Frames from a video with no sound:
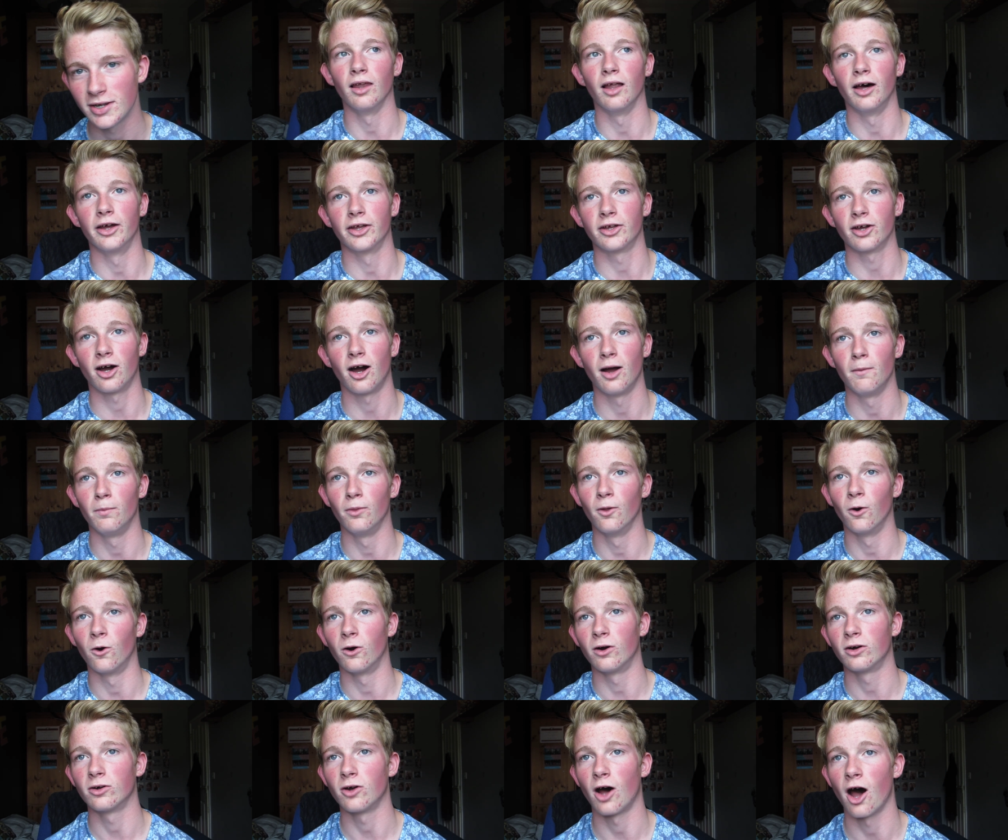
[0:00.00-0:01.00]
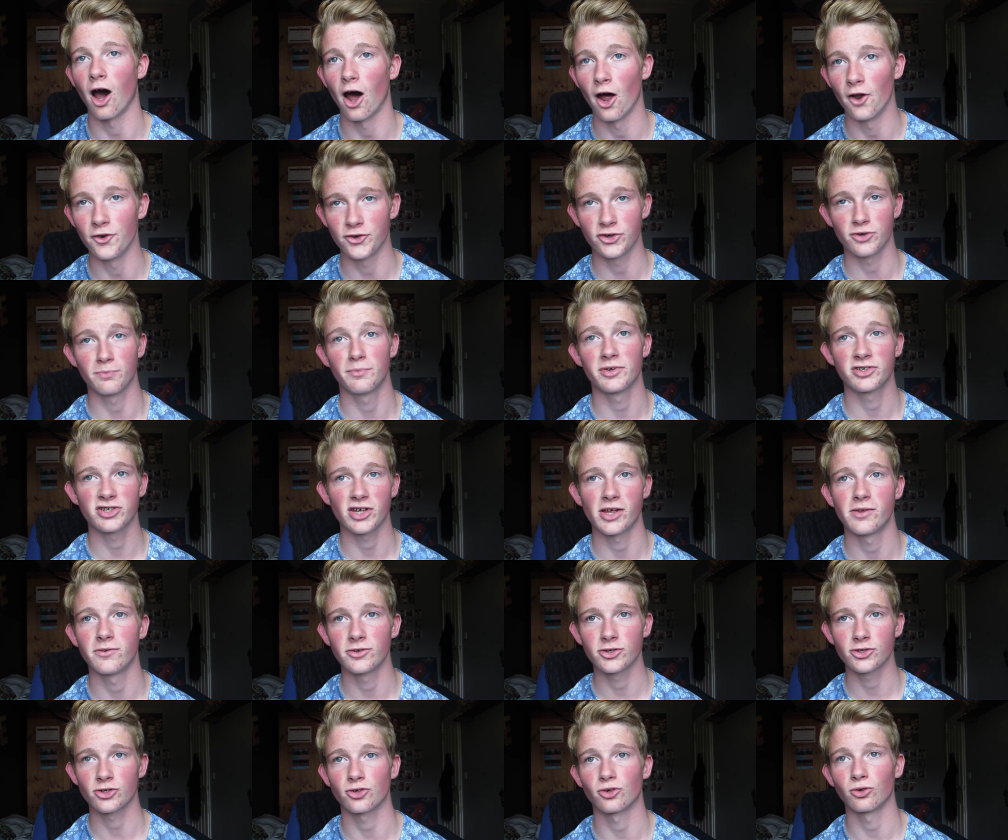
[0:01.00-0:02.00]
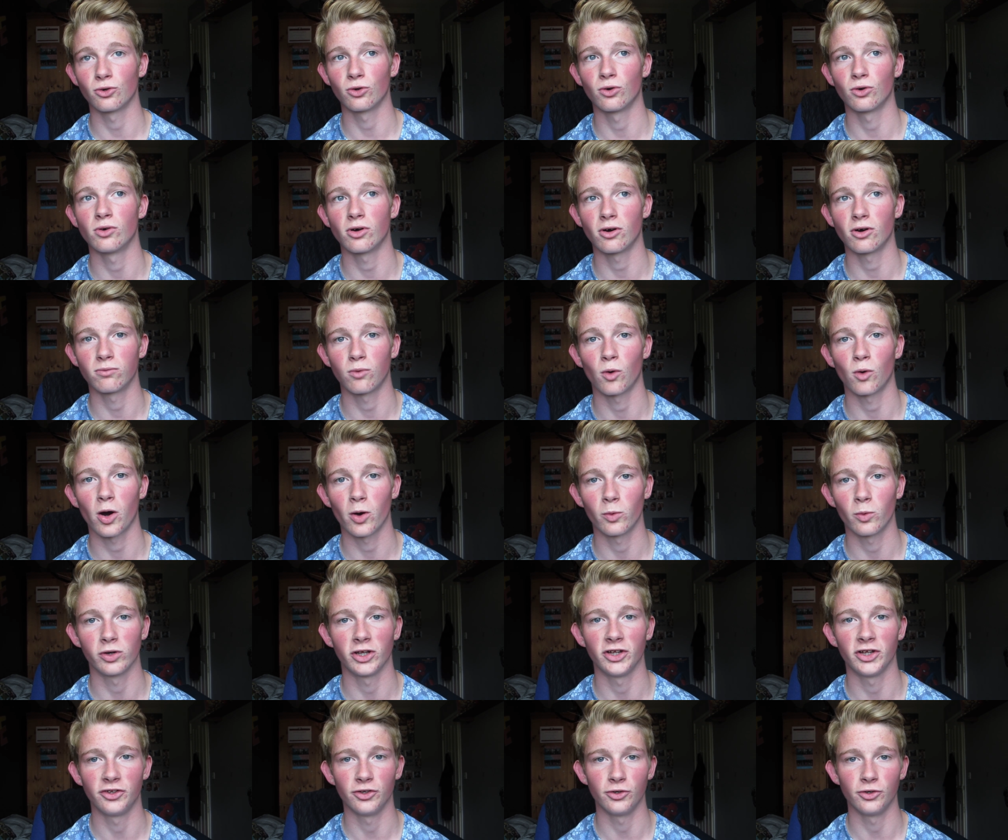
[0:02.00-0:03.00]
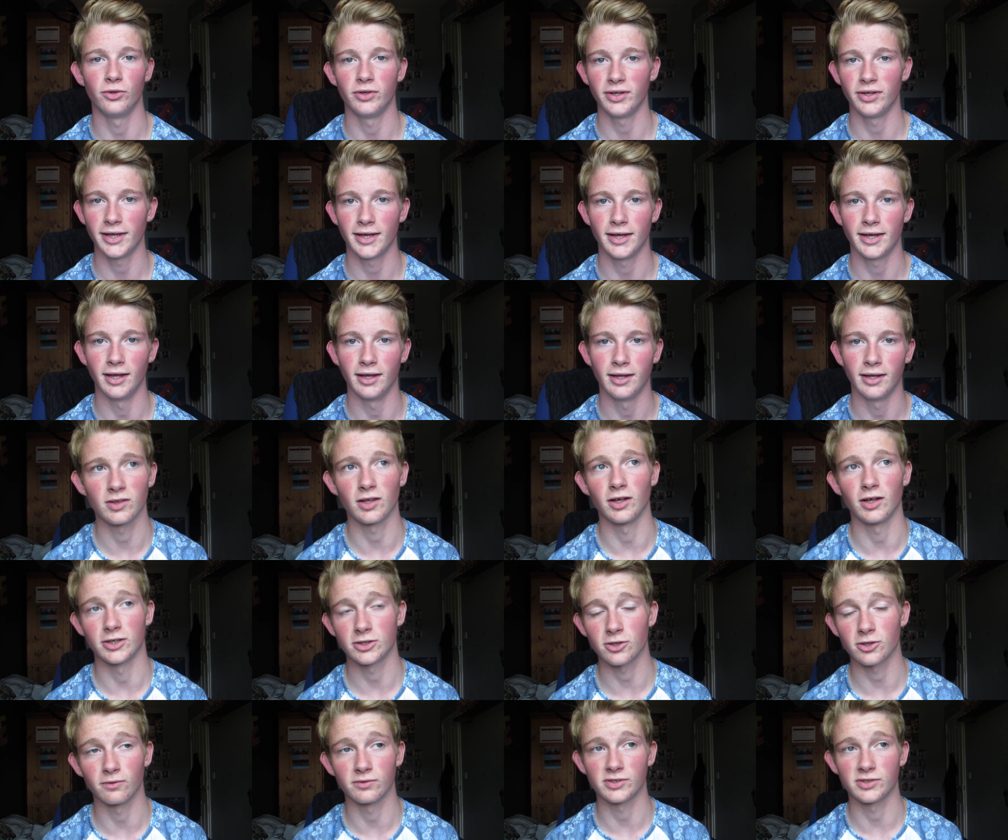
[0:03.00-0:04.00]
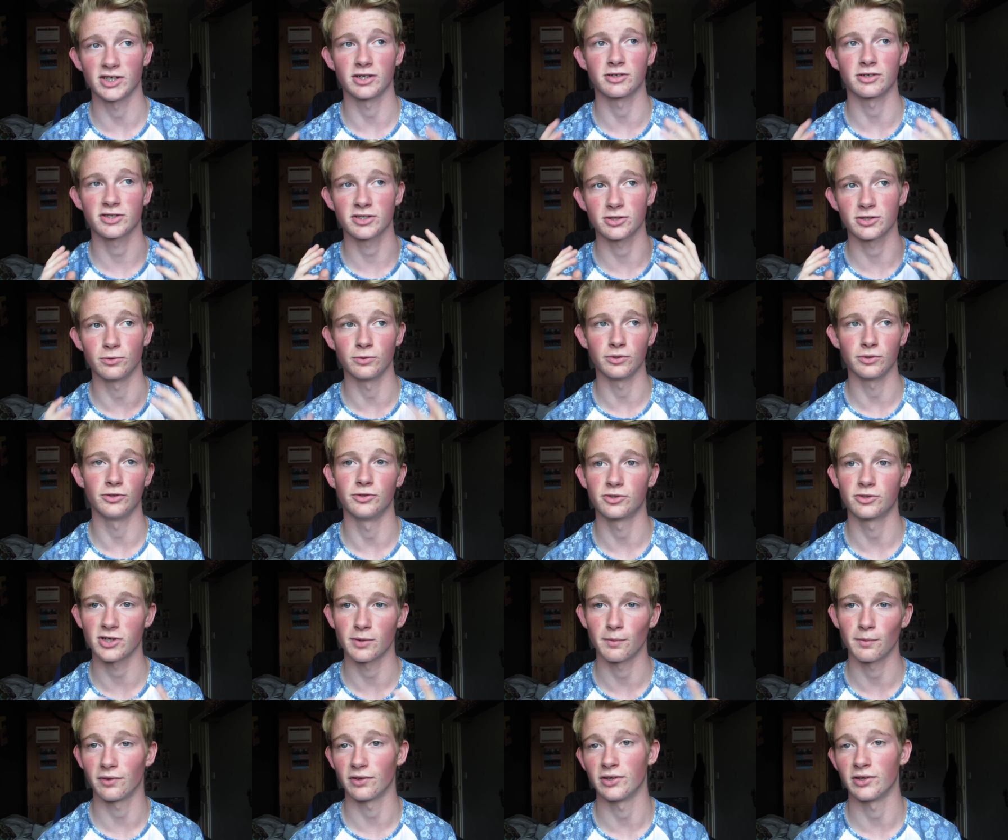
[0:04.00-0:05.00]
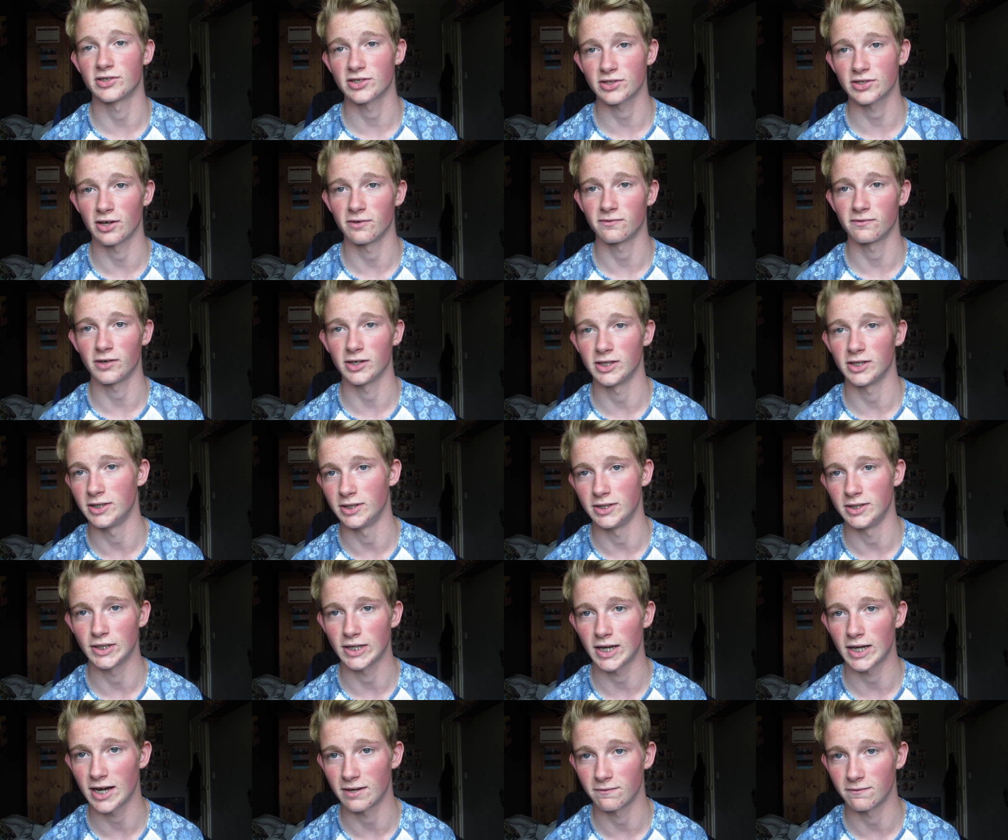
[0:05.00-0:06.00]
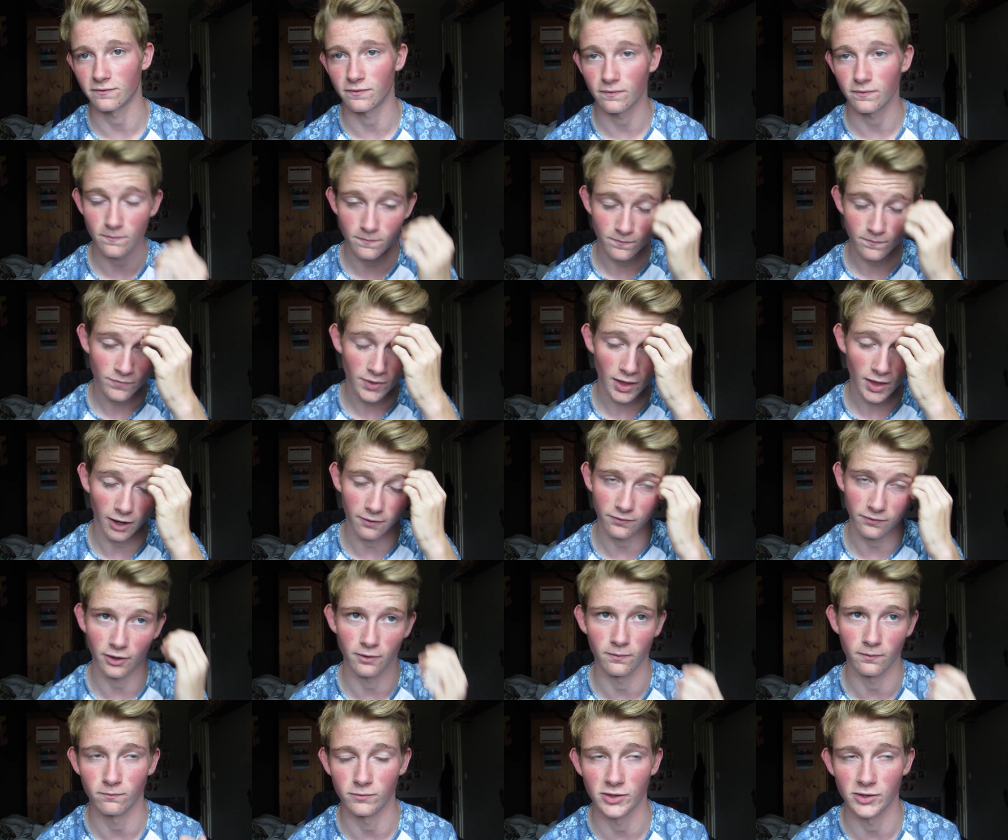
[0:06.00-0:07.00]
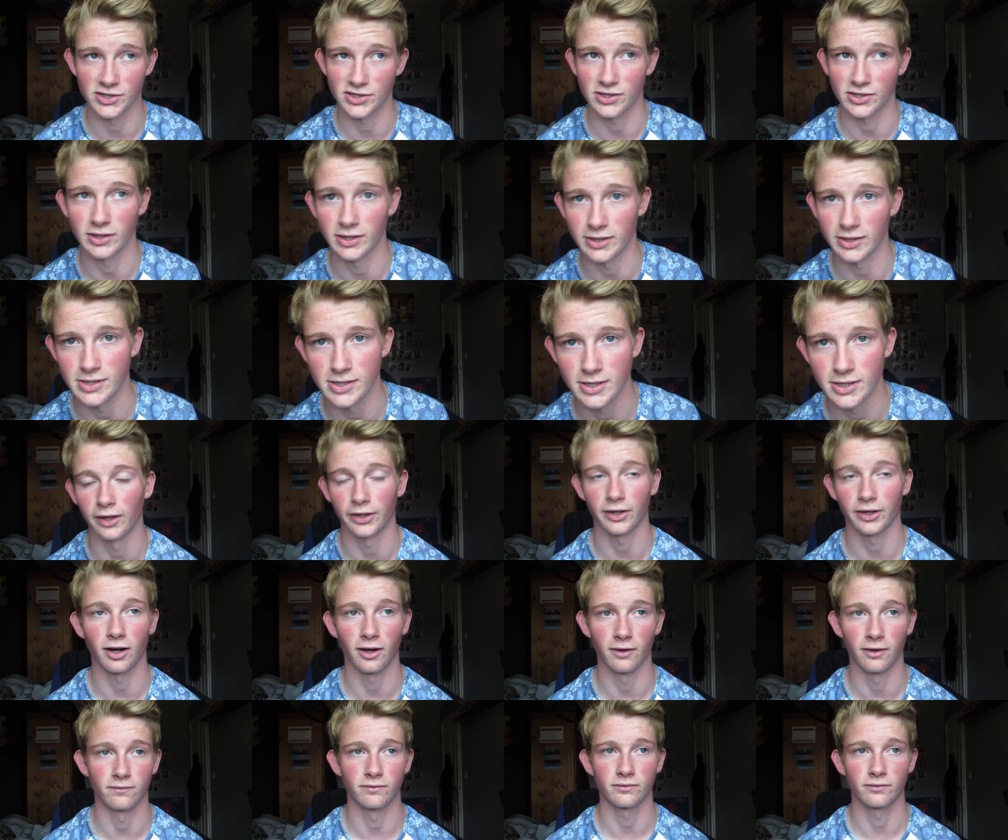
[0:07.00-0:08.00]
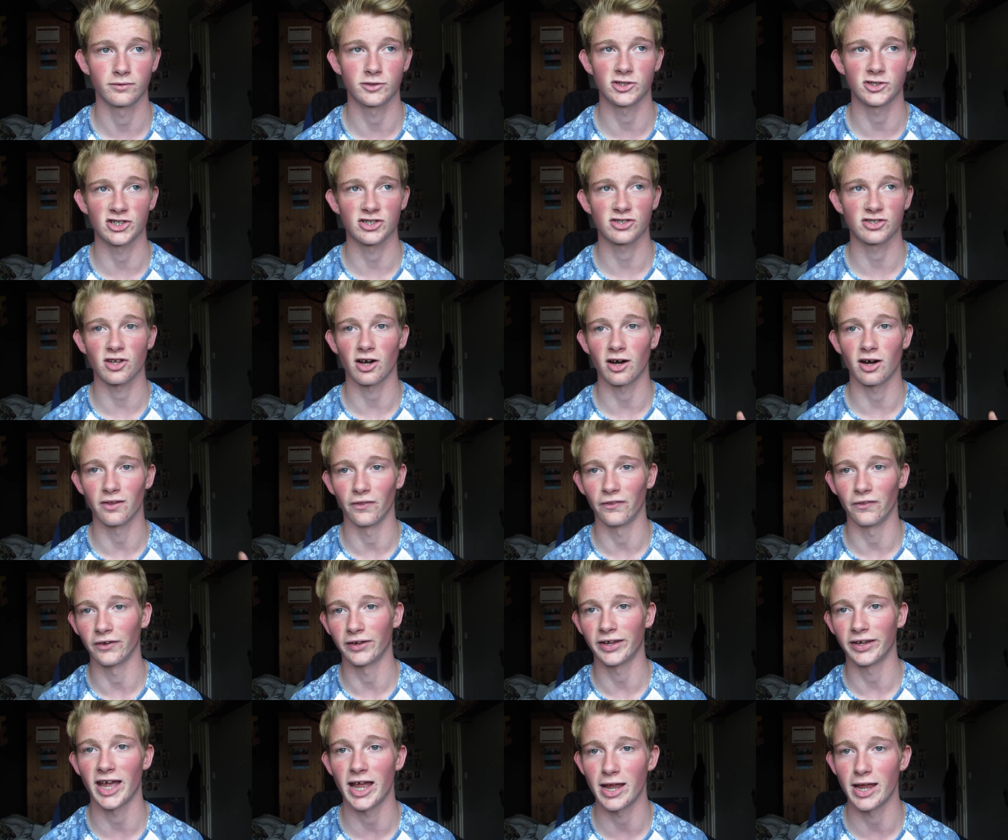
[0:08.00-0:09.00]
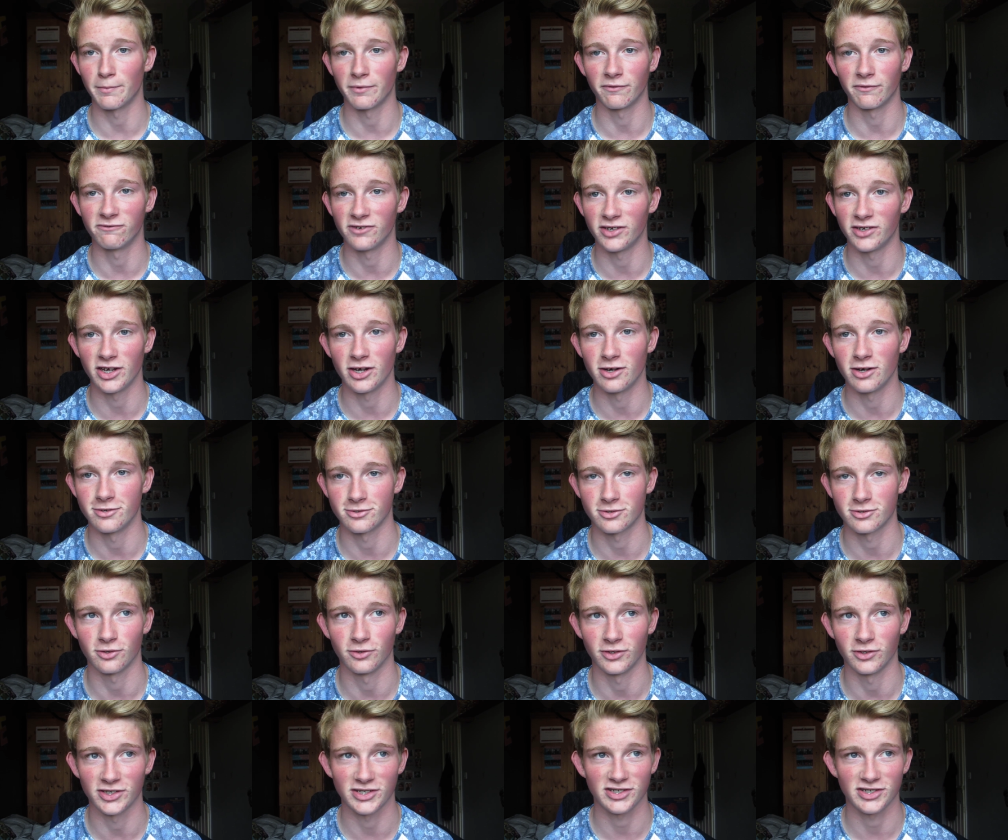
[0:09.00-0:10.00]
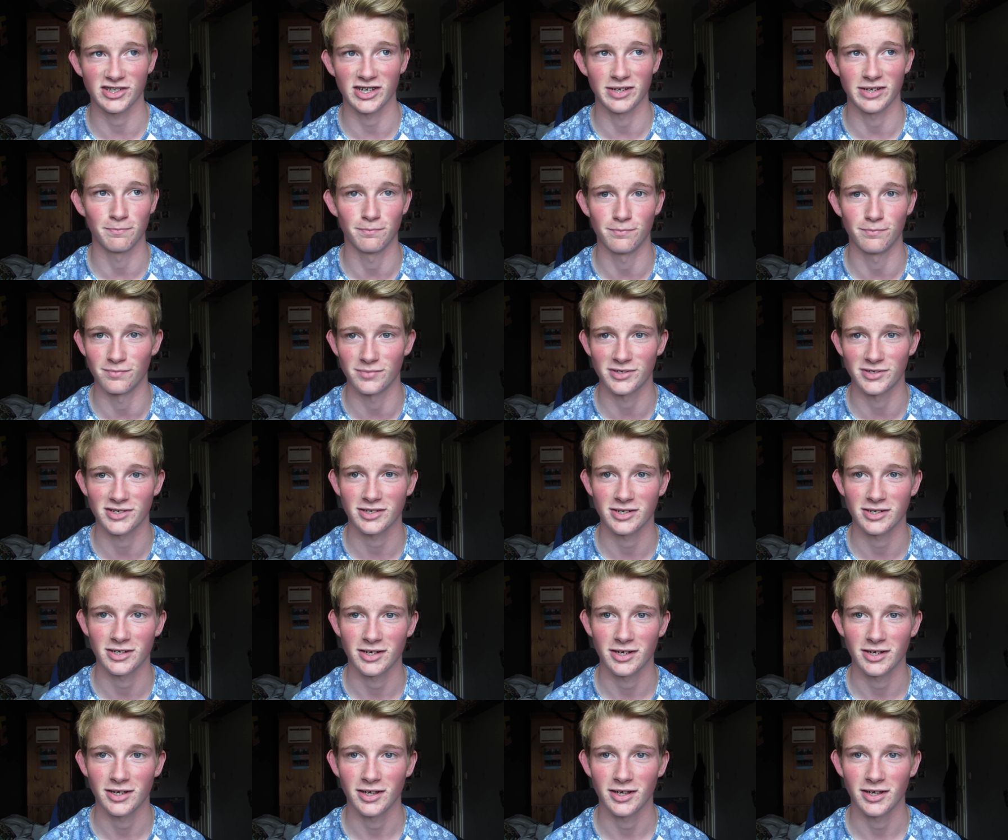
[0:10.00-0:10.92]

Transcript: Like, I'm not 100% sure of what I want to do yet. Like, obviously I still do some of the stuff I have I've done recently. Like, I've just started the game videos on The Sims